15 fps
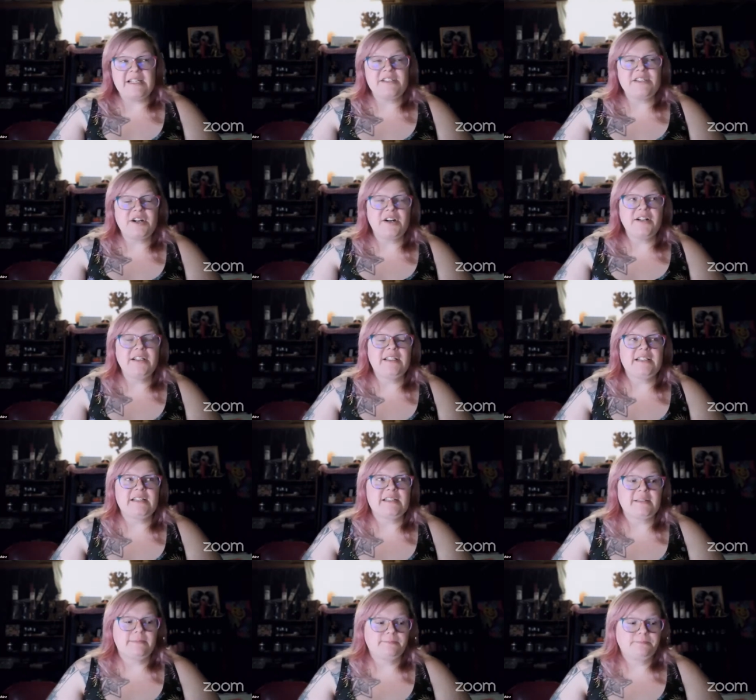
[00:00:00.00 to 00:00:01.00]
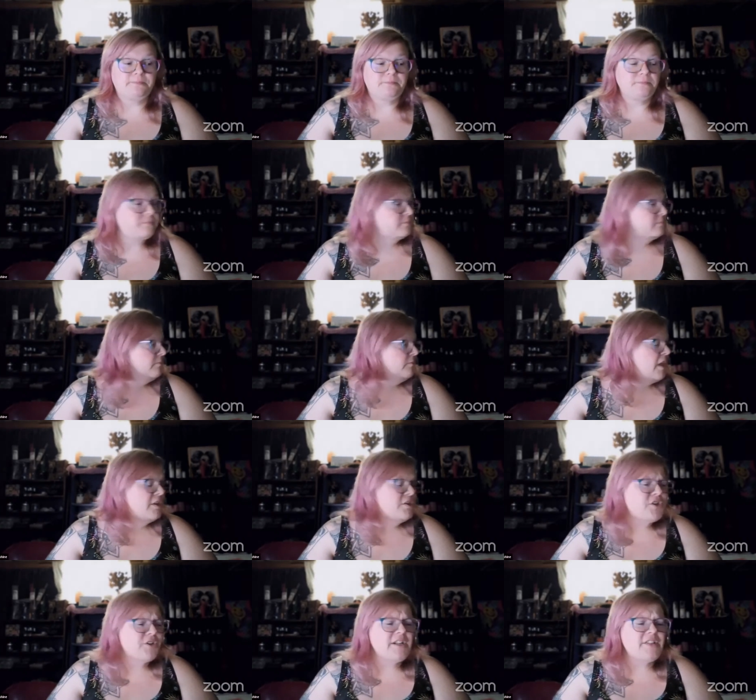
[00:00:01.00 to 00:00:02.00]
I started this
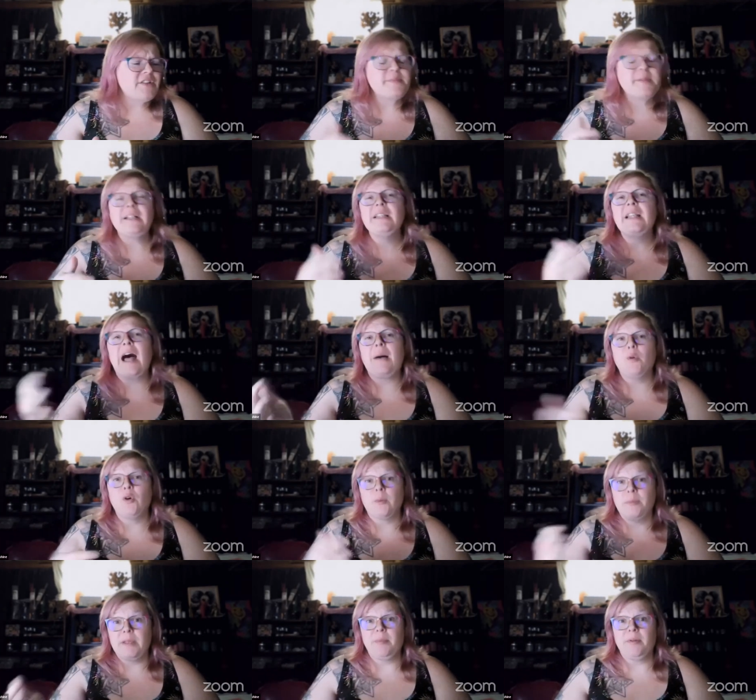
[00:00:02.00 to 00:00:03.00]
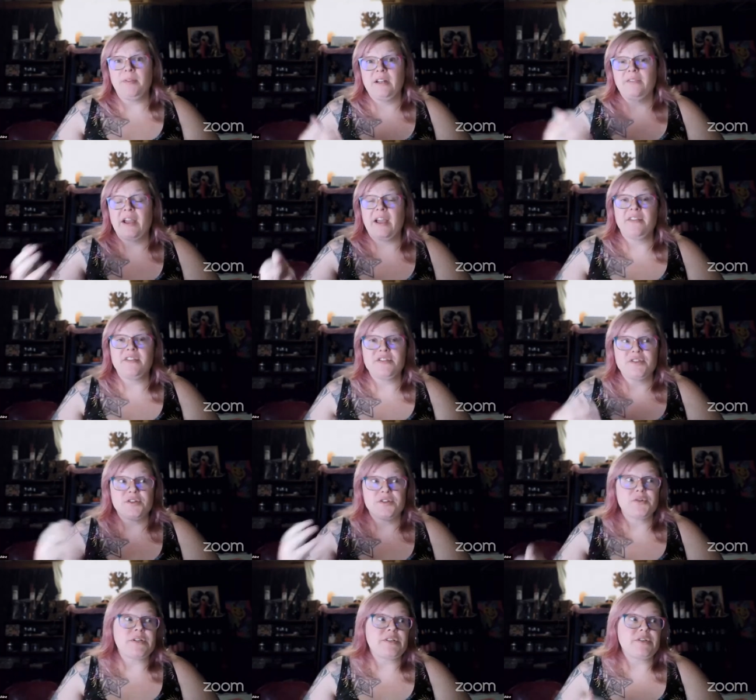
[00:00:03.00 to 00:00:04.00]
journey, there's been a lot more people that have had the
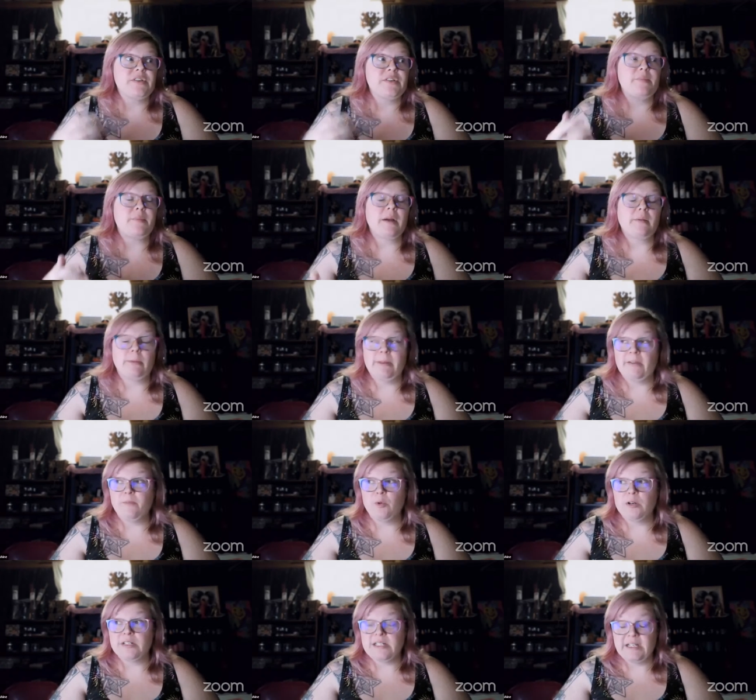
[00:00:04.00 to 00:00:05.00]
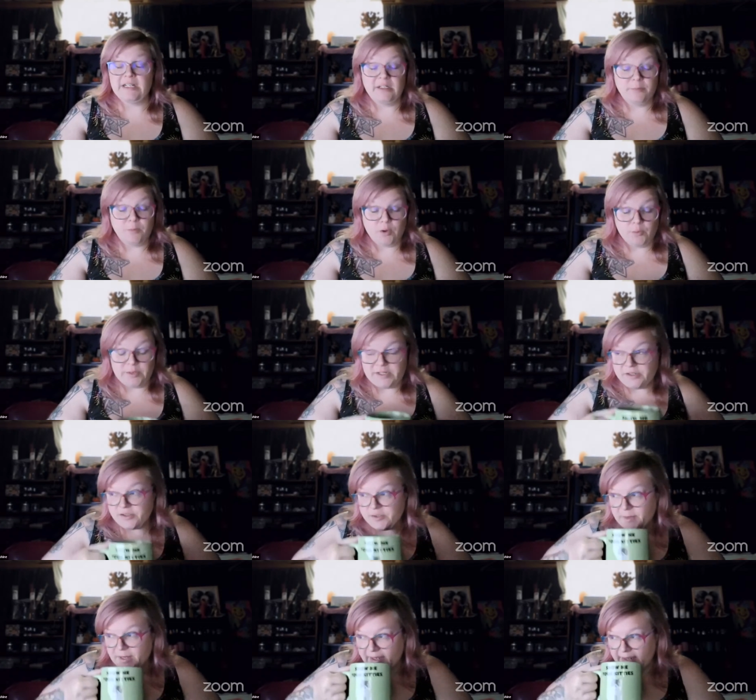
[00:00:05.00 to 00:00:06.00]
surgery, so they probably have more data and more
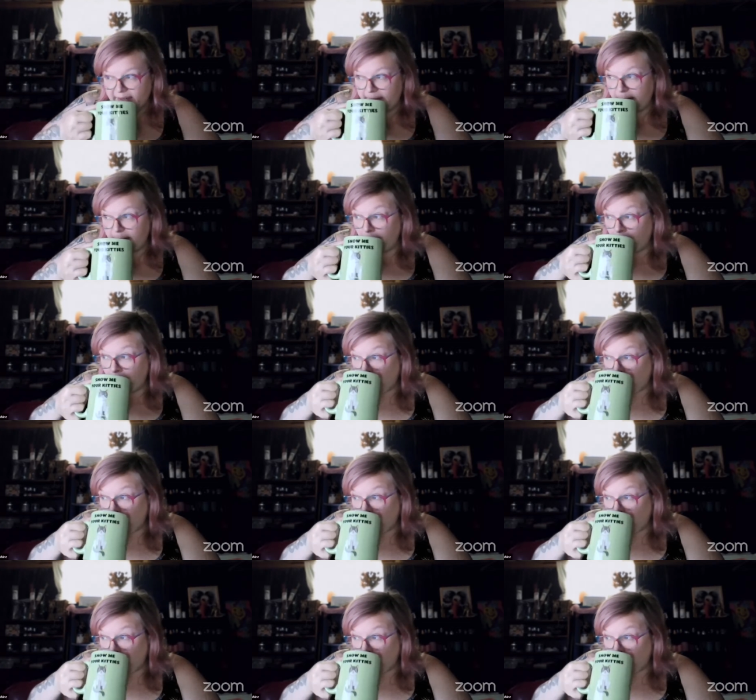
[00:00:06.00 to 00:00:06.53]
research behind it.